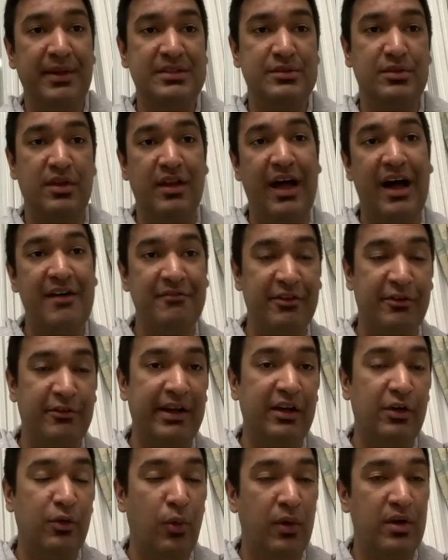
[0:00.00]
have a great
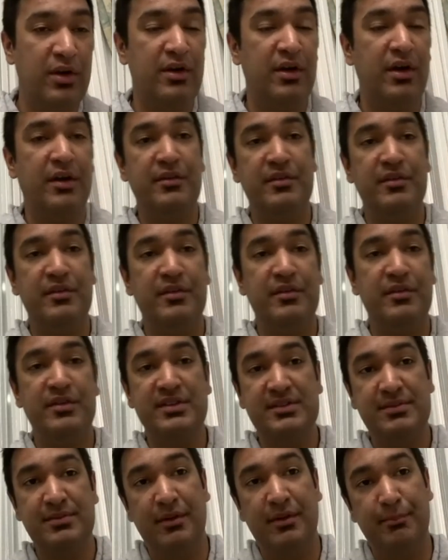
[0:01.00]
quarter, others
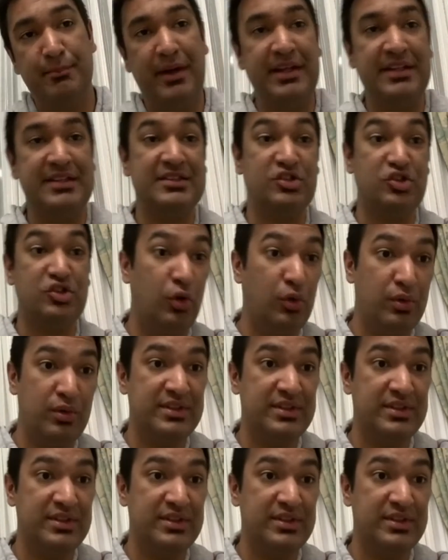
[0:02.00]
might show